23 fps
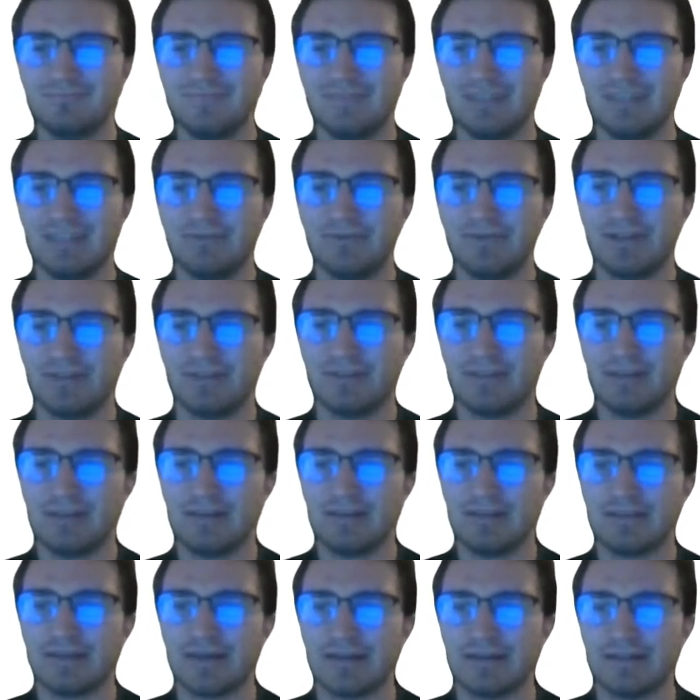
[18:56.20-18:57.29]
And we can see
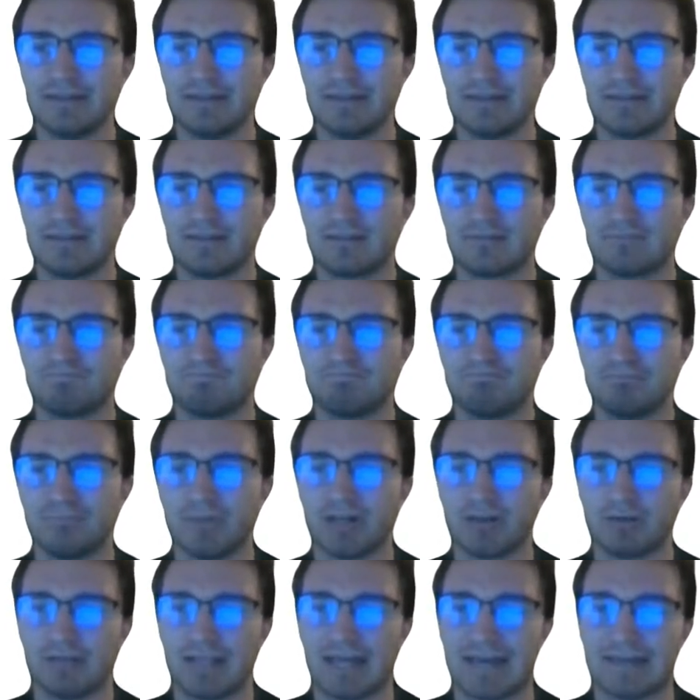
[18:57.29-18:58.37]
that it's a
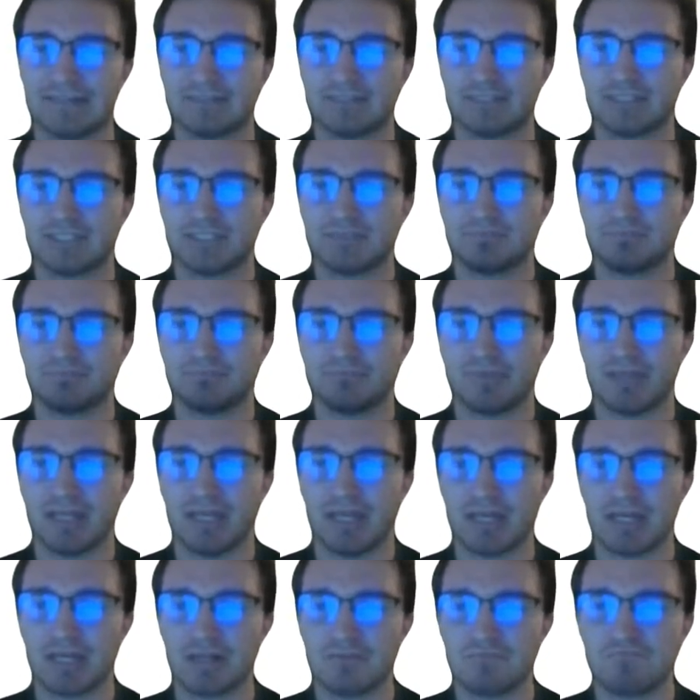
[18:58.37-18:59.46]
class
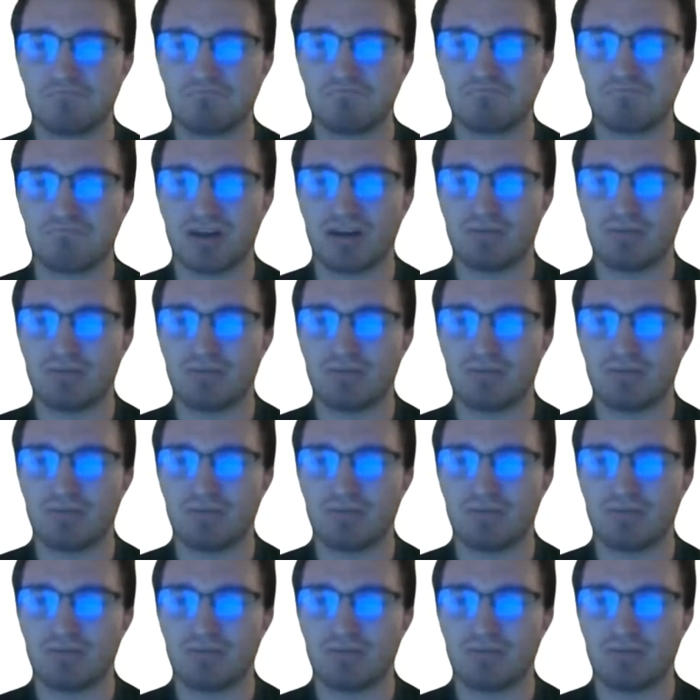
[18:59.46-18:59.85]
in a